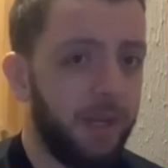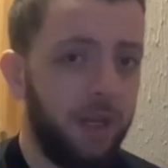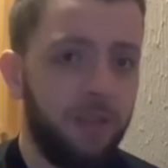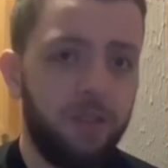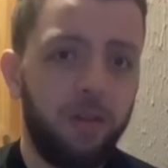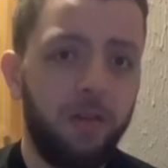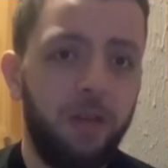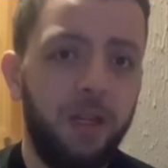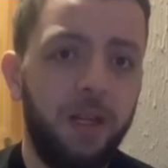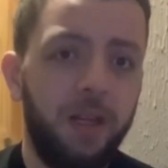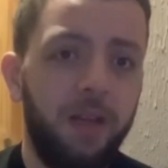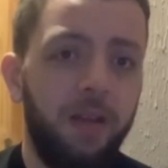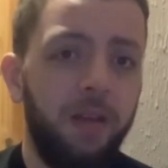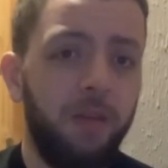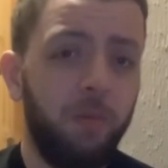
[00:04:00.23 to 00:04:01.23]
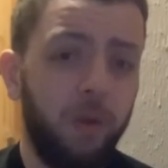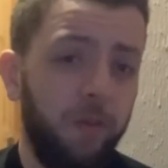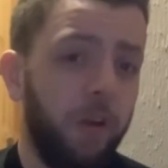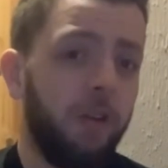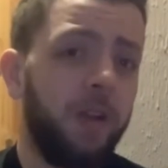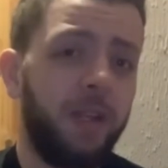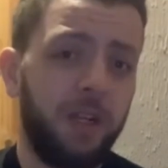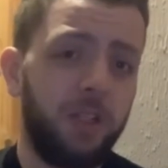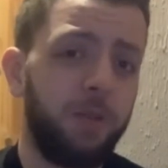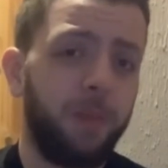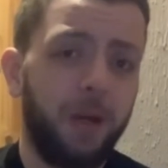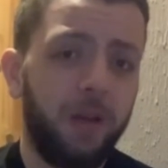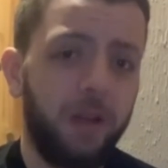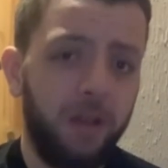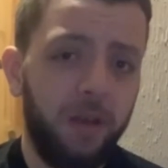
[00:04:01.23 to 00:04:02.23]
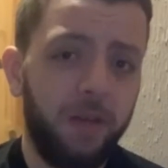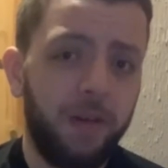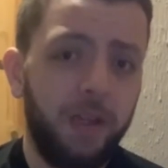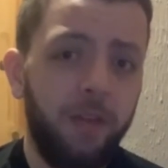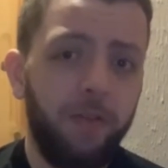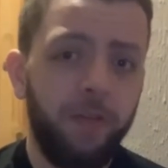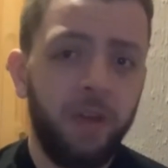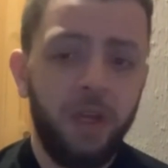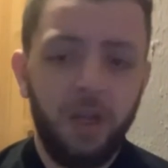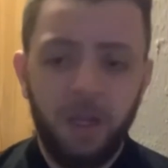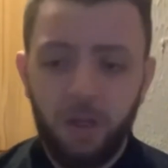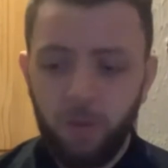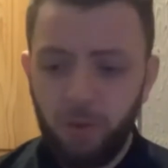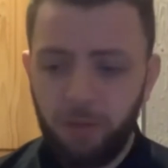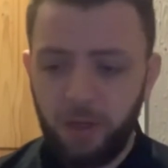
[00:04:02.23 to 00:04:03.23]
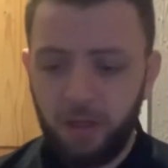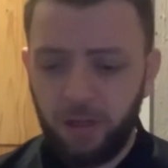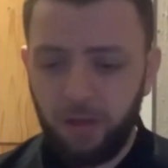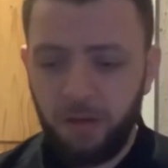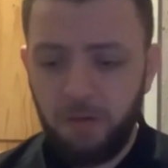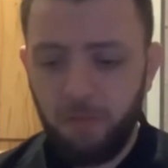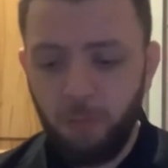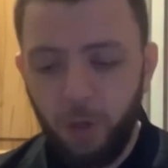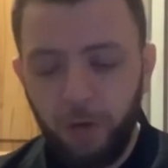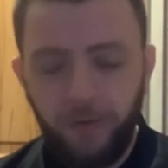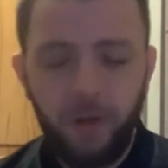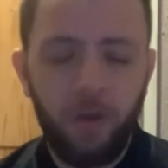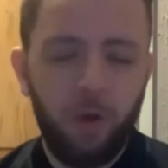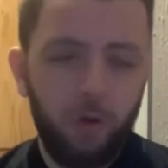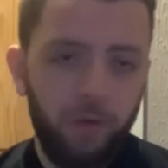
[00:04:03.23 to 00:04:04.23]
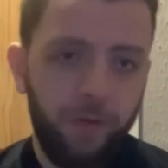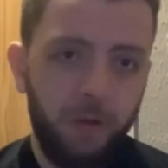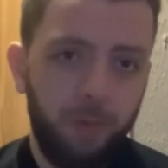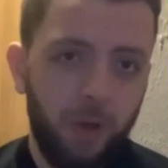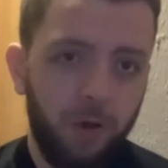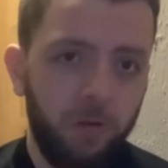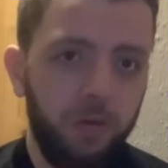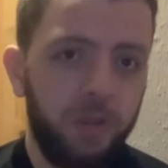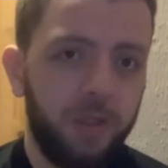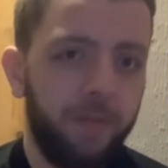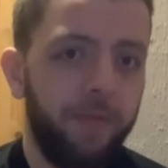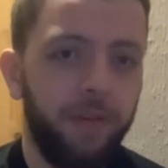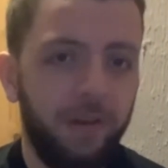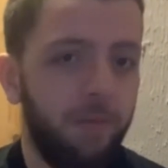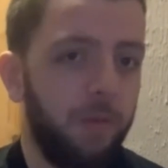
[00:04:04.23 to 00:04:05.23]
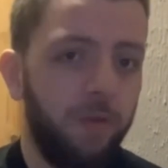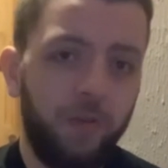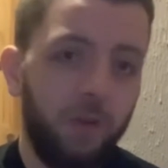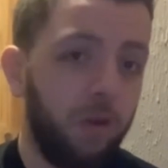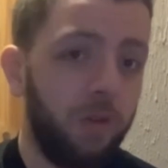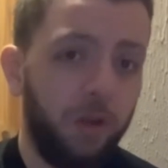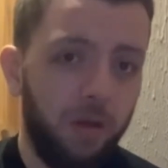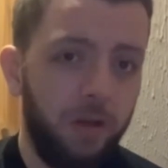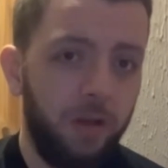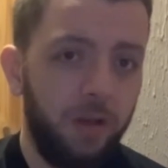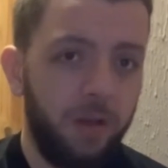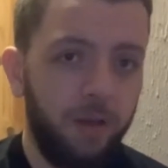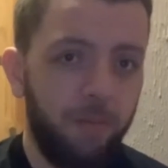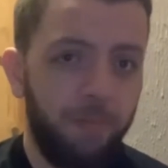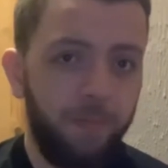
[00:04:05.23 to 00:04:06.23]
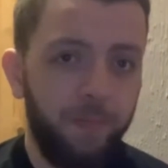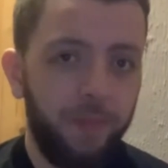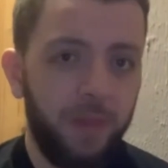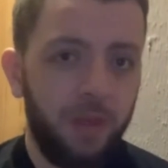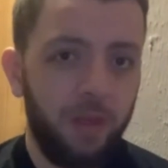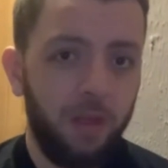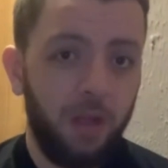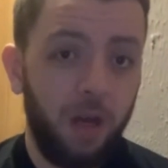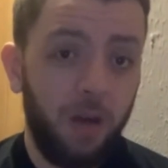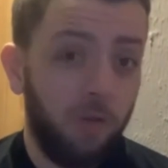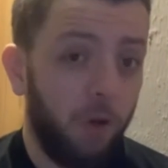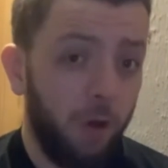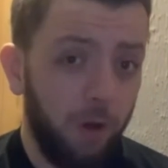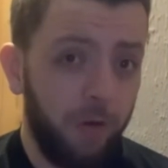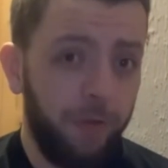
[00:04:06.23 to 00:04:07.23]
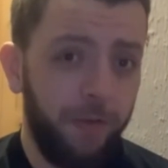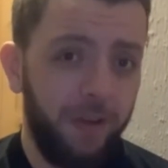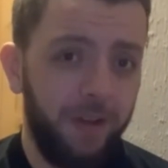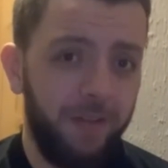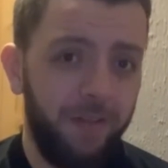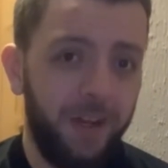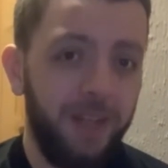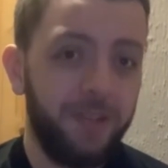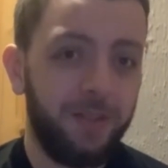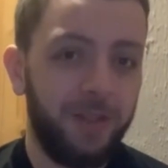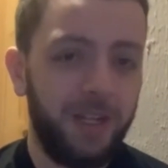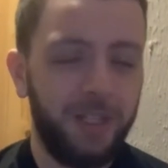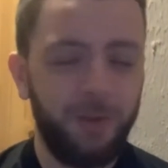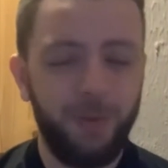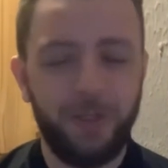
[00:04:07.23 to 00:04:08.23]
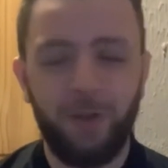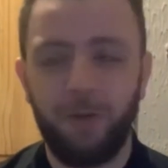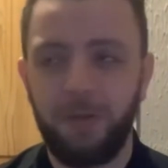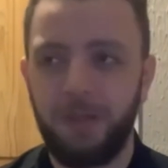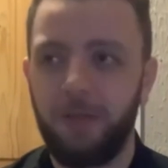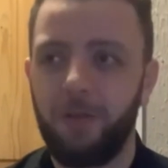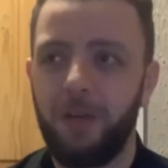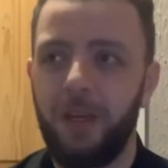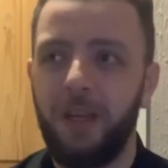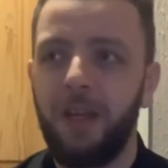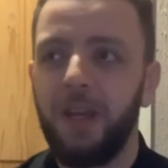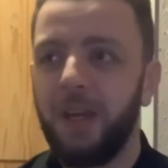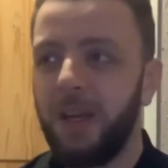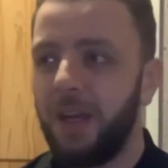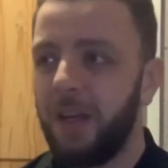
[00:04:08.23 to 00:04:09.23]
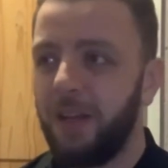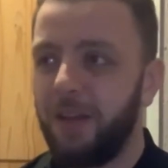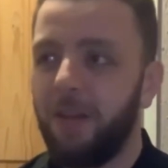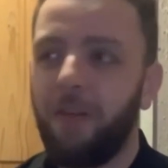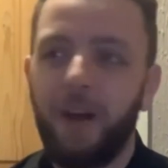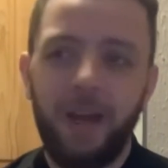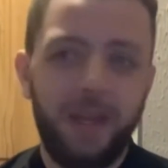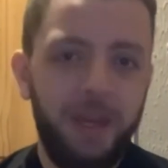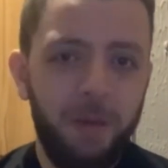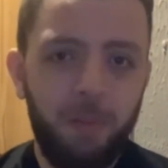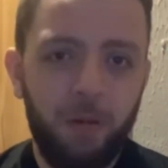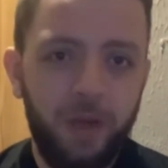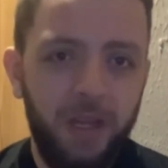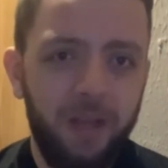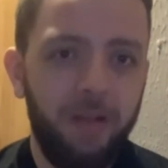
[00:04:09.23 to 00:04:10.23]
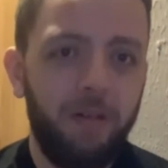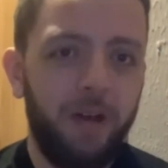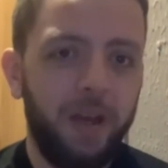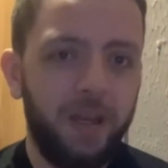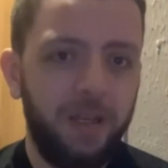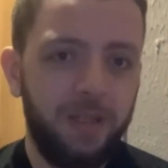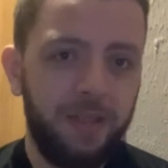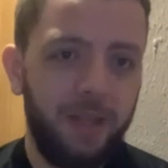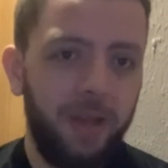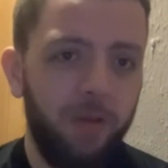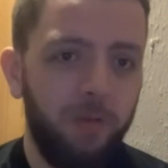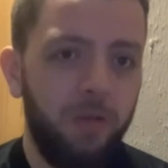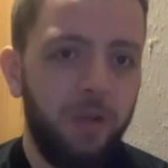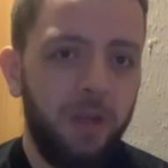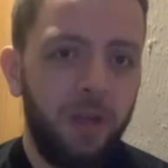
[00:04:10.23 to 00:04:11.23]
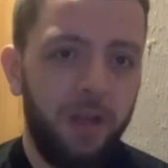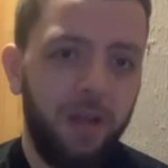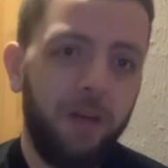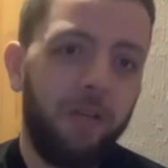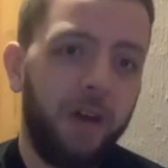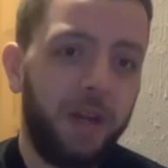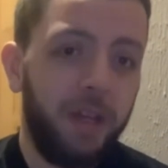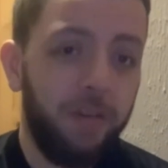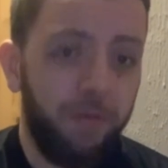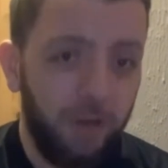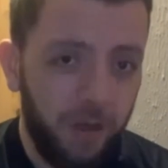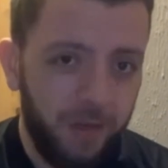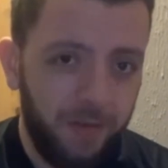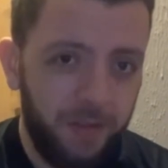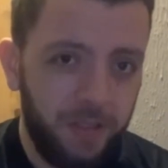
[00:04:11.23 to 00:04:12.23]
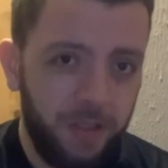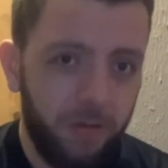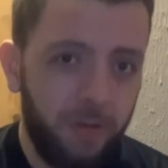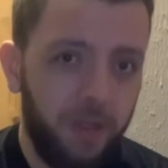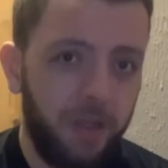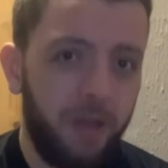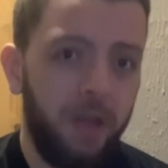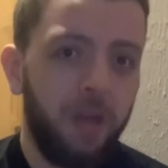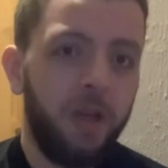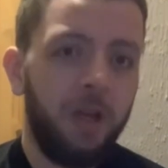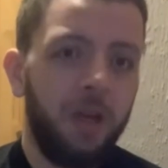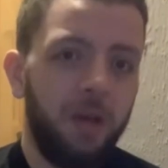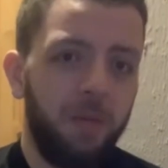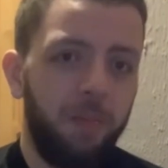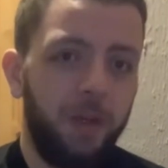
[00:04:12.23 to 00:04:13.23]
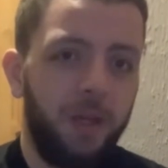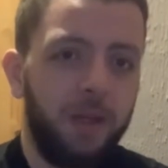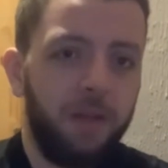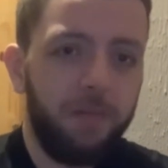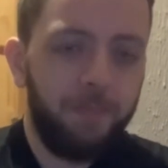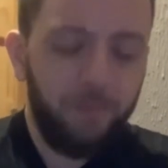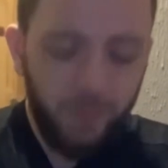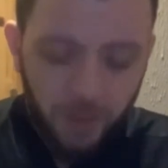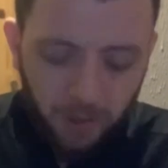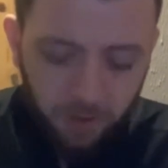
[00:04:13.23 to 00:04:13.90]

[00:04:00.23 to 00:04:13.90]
Dundee United, we really did spark into life. We were moving off the ball, something that we've not done a lot of, right? So that's what's causing a lot of the lack of play, the lack of style, and the lack of flair for Celtic. But no,